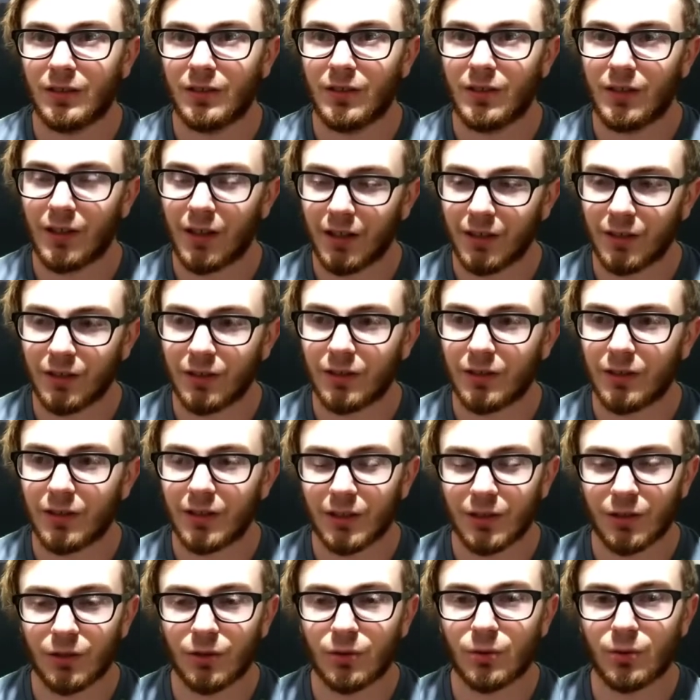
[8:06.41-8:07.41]
A lot
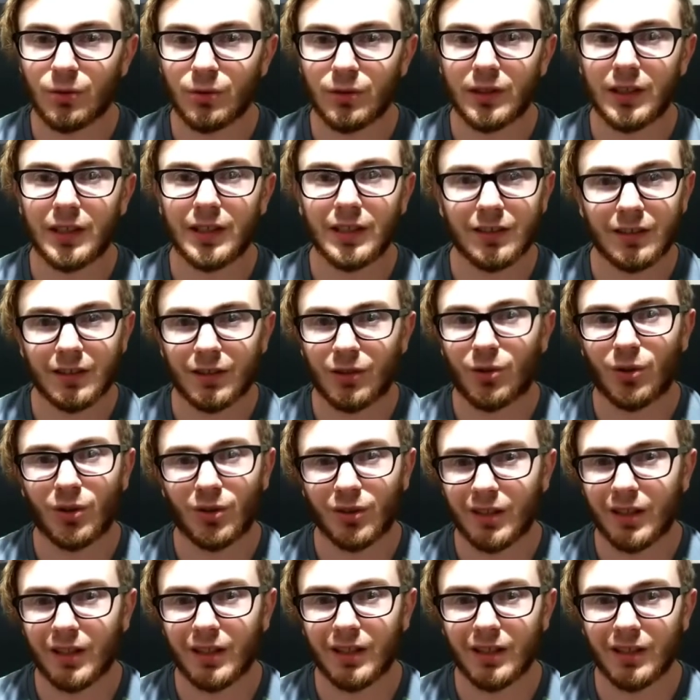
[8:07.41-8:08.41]
of cool things that
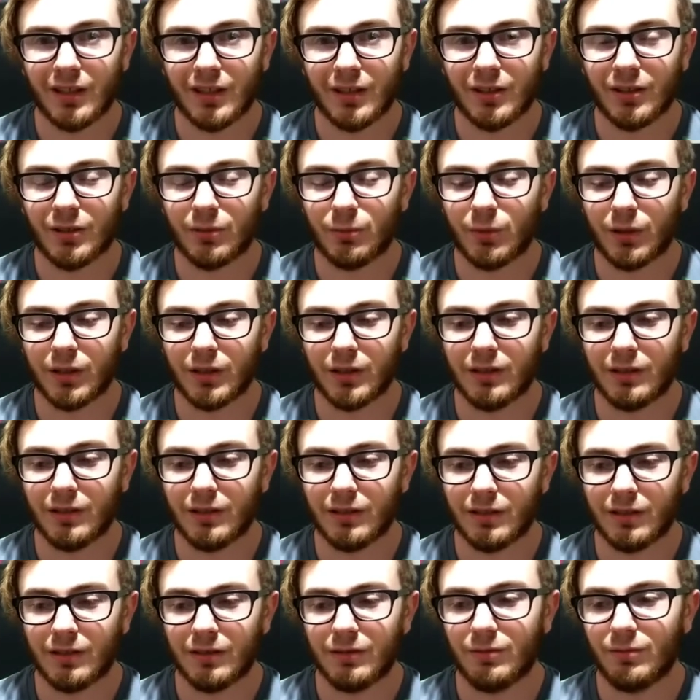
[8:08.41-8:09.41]
aren't there, but
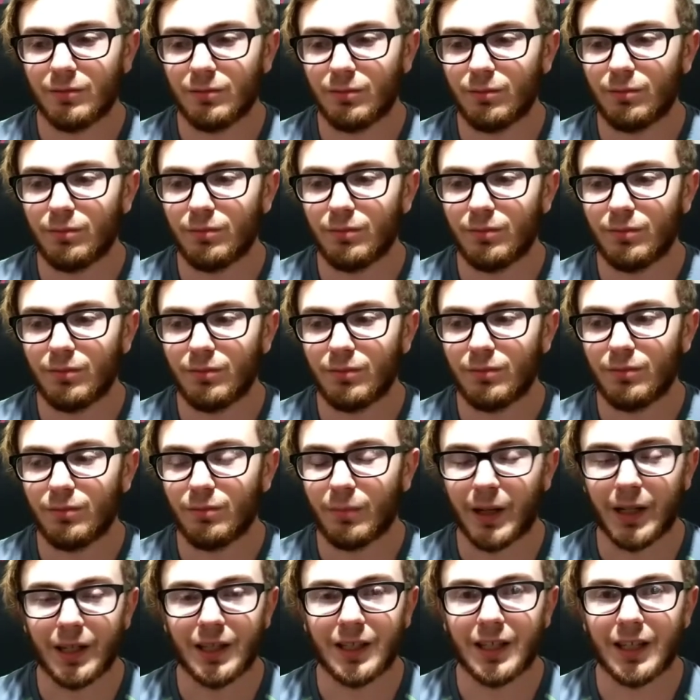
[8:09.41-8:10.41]

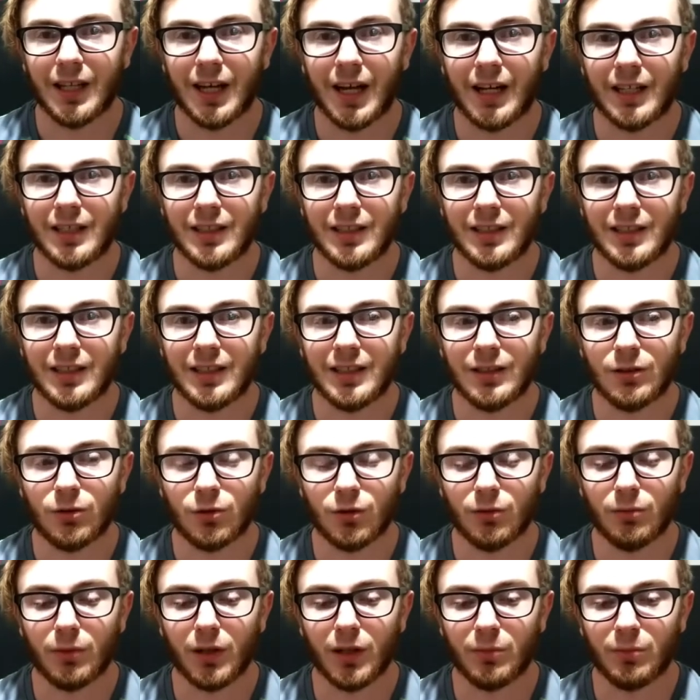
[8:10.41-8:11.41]
might get added in,
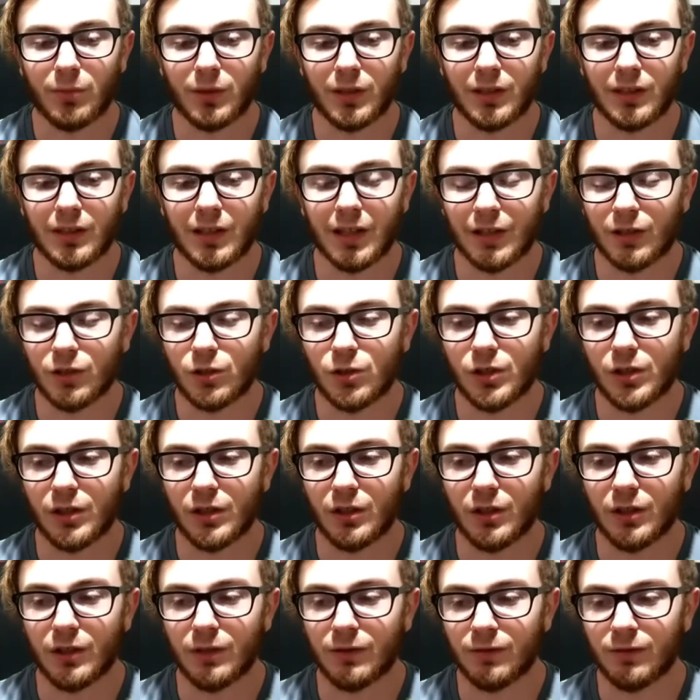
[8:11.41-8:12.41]
or it might be in next
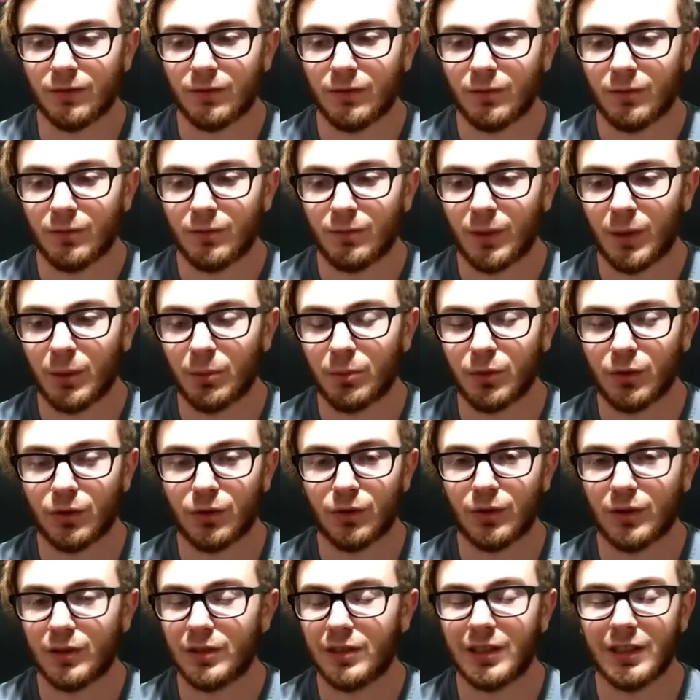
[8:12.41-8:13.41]
year if people
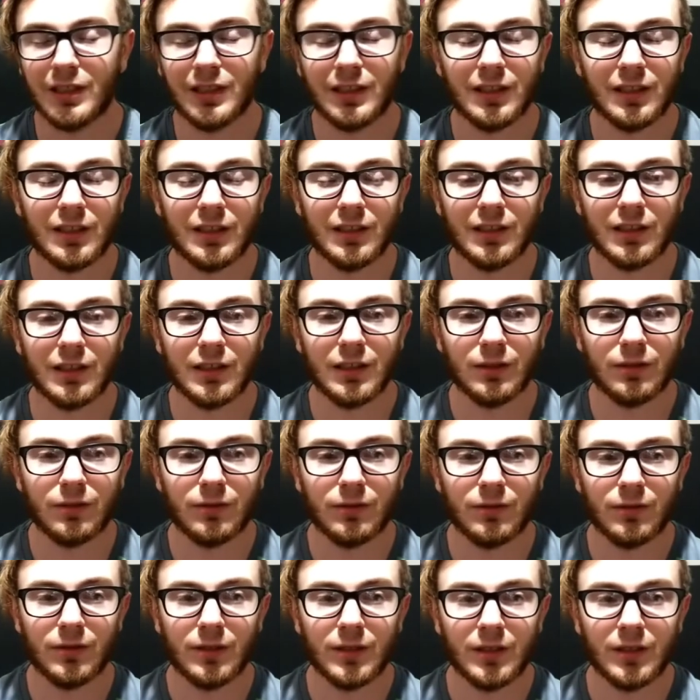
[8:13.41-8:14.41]
critique it enough.